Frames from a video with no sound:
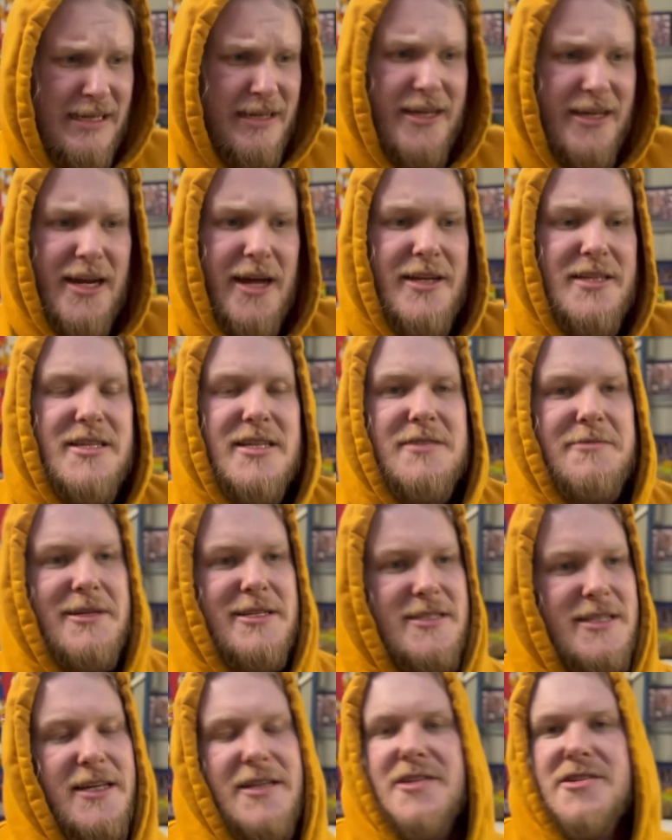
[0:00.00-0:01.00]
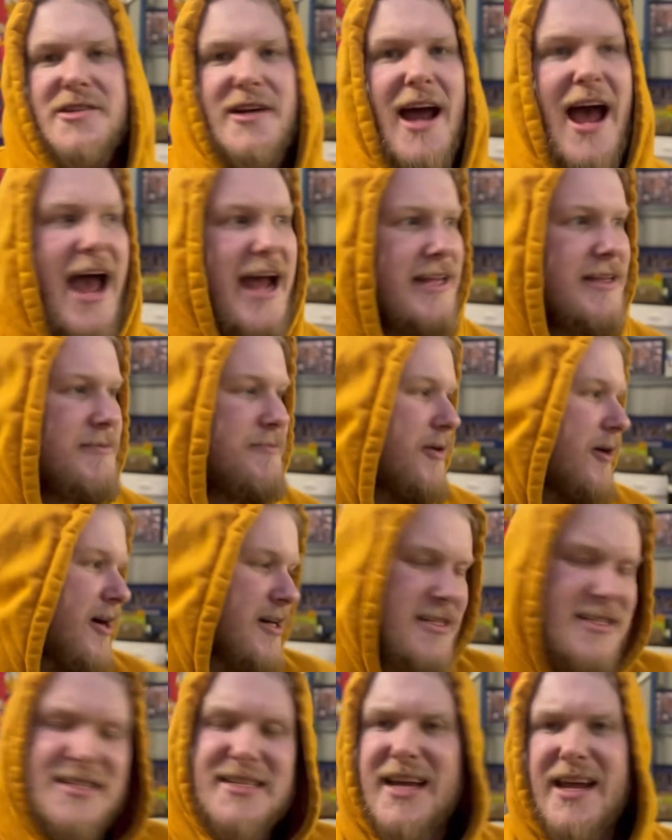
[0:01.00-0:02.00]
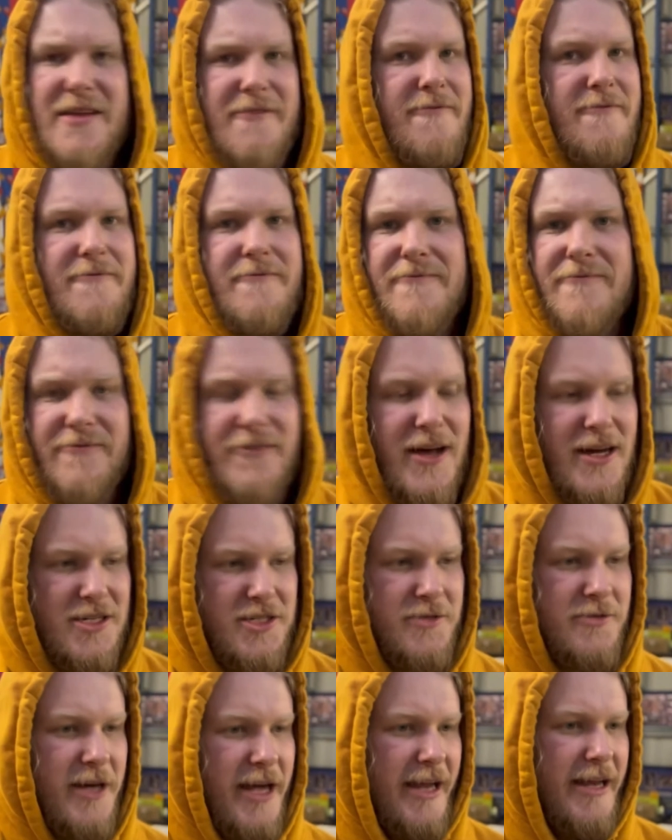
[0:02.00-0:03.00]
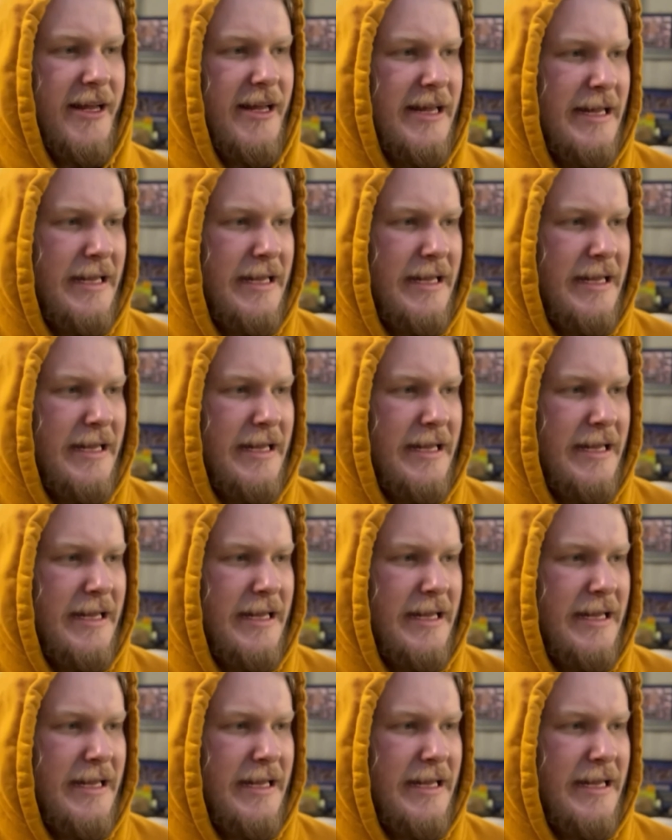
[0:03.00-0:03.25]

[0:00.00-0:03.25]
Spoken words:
6 months down the track, the prices are going to fluctuate.